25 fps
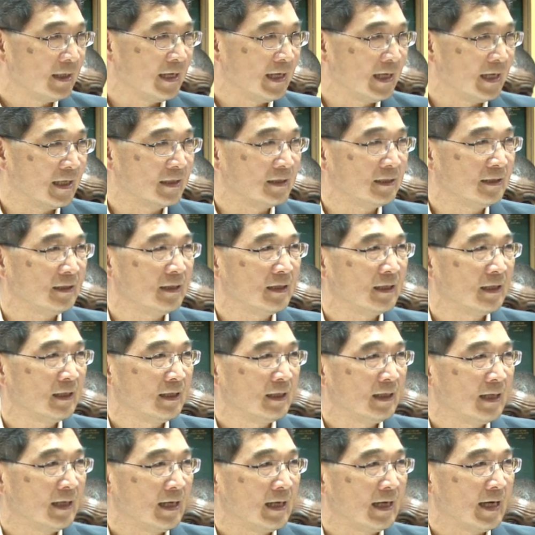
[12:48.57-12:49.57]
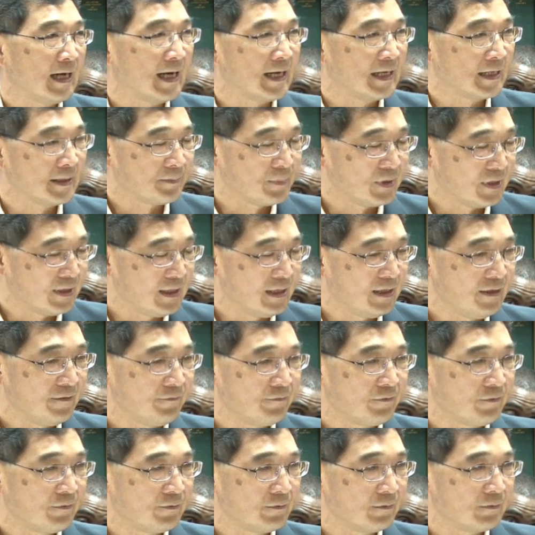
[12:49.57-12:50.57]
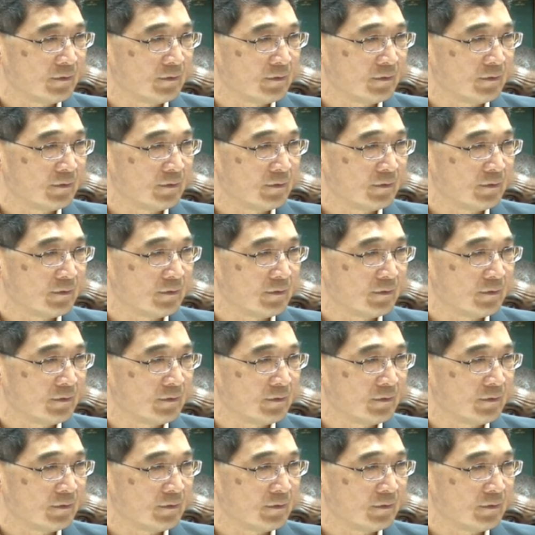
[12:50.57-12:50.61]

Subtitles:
And I believe